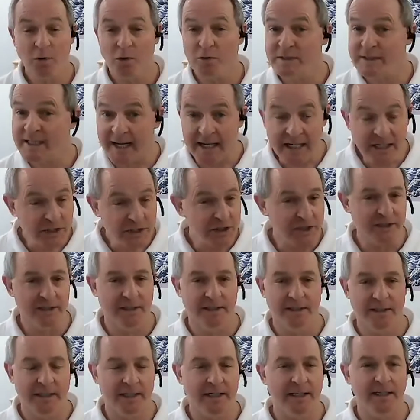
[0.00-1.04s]

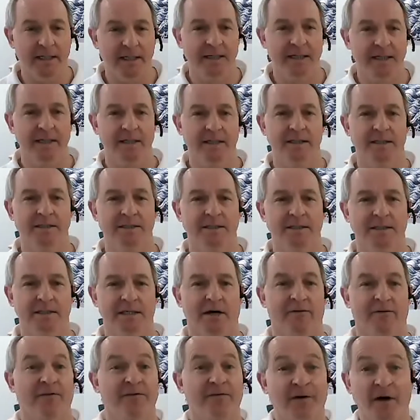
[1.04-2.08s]
rotation is
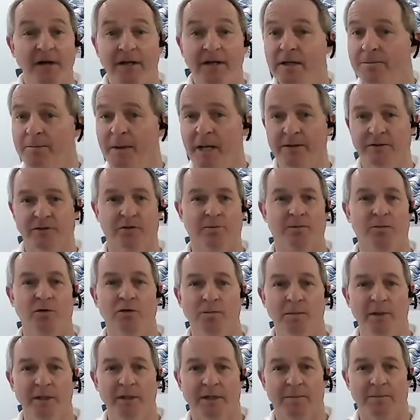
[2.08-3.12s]
a fundamental
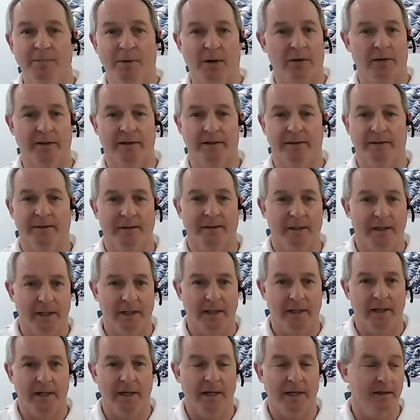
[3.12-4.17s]
movement component,
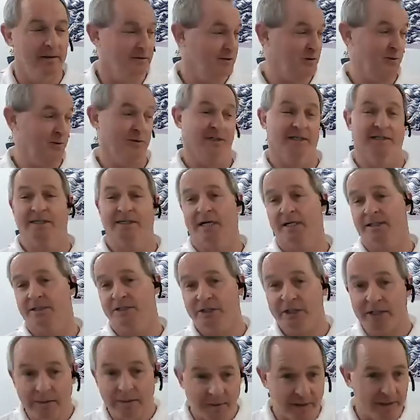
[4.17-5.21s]
and certainly in Tai
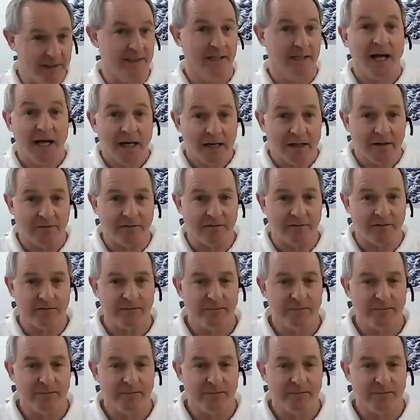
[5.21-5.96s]
Chi, but in life.